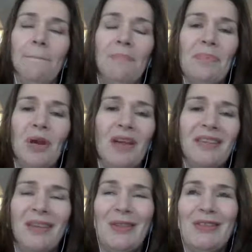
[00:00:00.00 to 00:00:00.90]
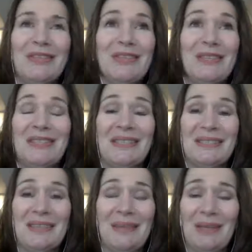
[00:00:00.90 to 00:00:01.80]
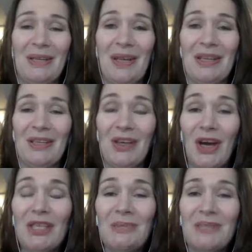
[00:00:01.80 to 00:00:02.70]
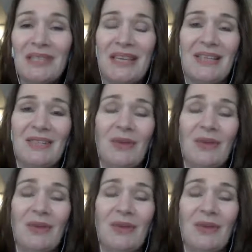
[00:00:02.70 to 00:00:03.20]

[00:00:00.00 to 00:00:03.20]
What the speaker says: But I think the statistics are something like 90%